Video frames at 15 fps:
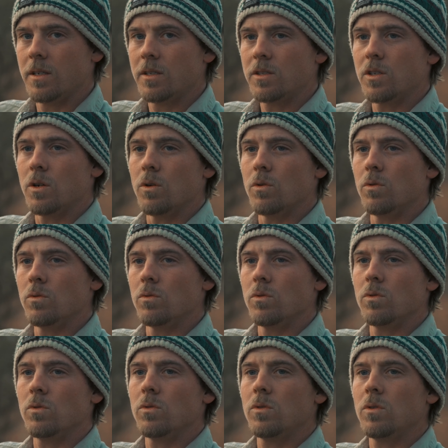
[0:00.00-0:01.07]
So
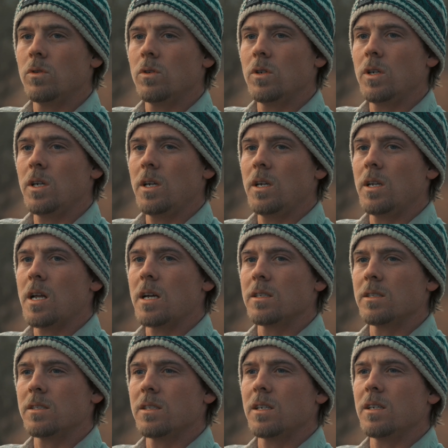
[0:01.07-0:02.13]
it has
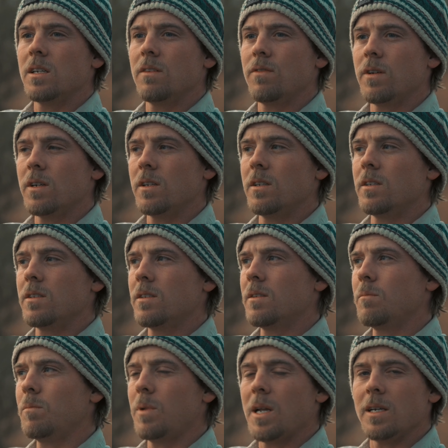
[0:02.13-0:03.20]
a significant
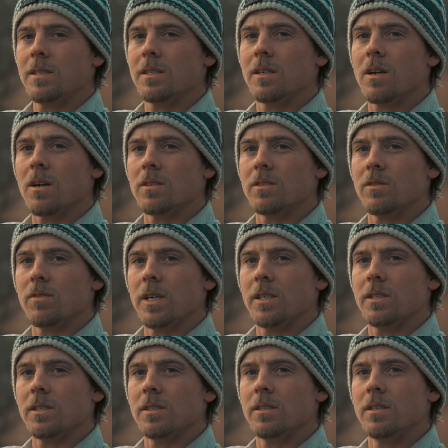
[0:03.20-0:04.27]
place in
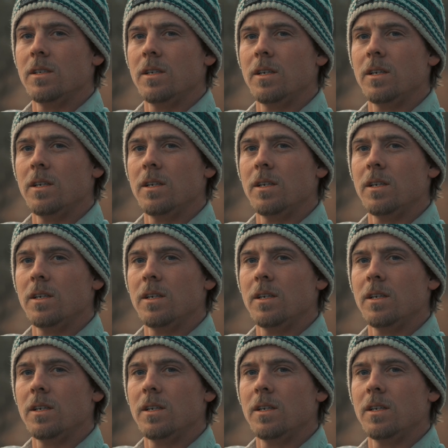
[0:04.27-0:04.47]
conservation.